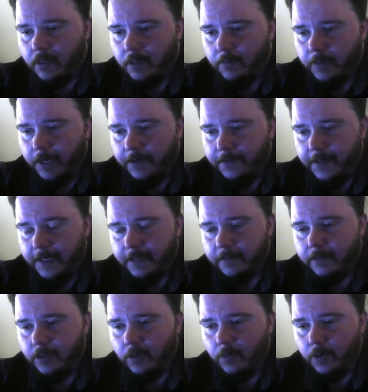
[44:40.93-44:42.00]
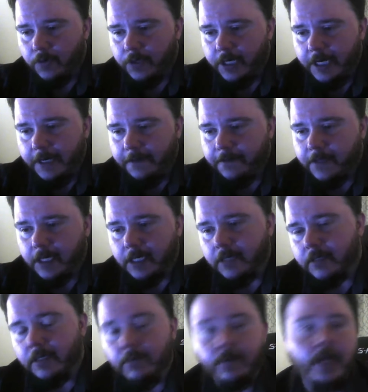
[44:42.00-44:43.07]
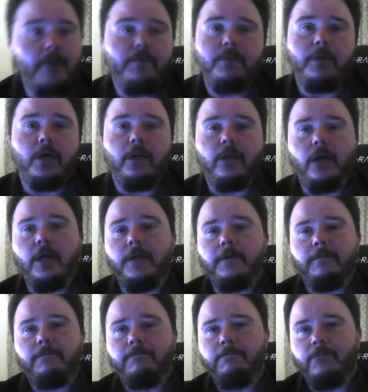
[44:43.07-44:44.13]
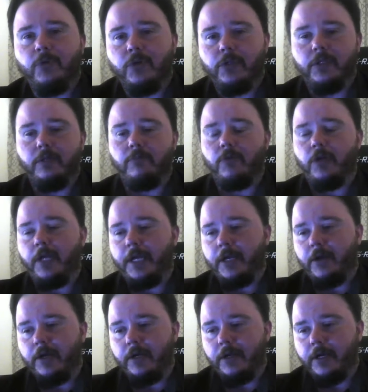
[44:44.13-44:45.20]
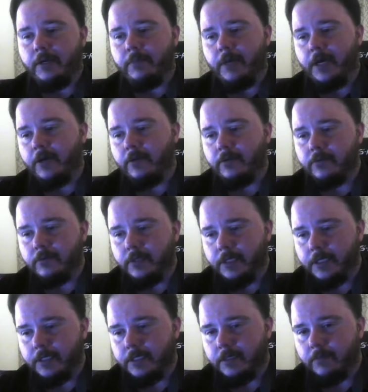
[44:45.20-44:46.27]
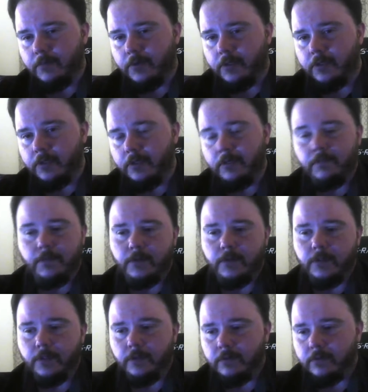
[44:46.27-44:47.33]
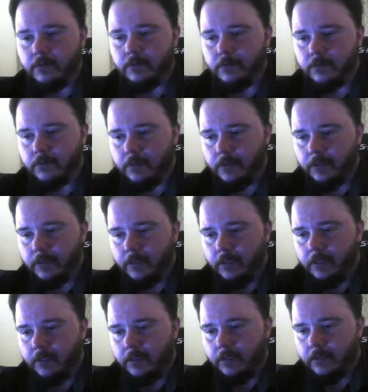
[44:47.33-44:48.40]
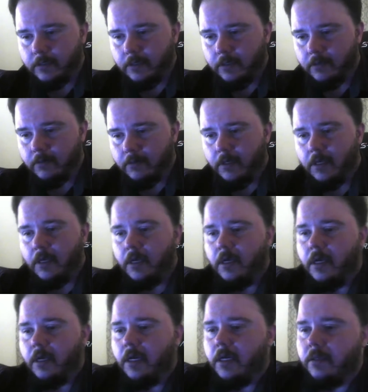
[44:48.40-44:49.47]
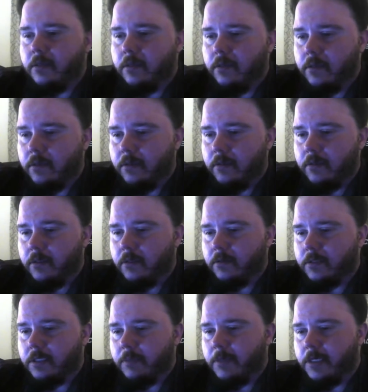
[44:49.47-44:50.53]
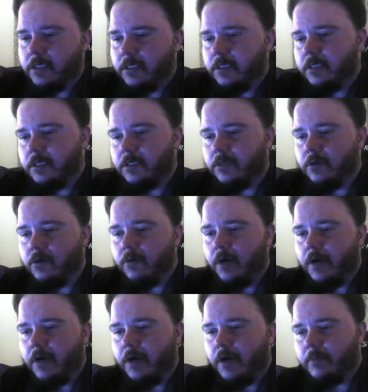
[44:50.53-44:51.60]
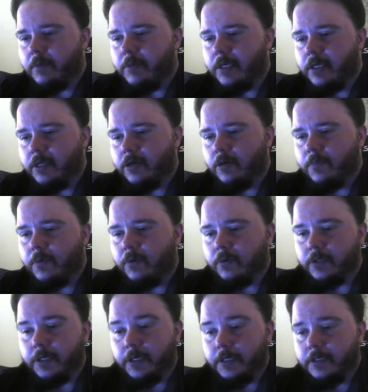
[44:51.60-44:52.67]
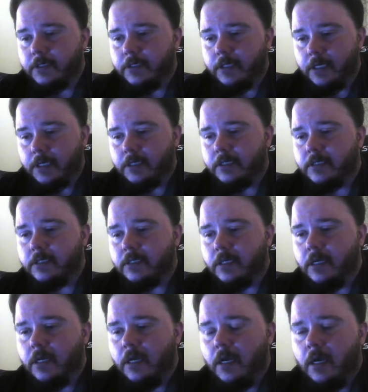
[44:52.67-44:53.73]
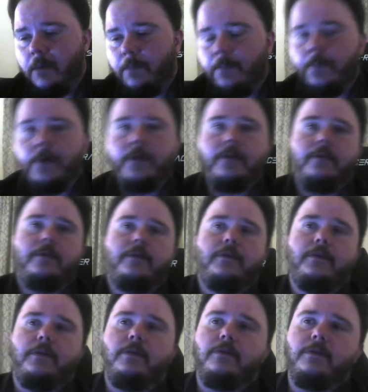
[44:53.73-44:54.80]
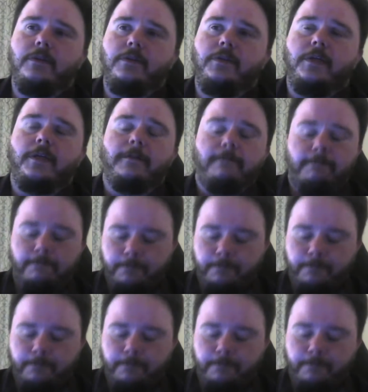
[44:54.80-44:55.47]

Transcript: But I think you know more than anything, it, it would have to be online more the, more like an online battle against them more than in person. So, and you know, some agencies do go after them. I mean, Interpol does, yes. But here's the thing: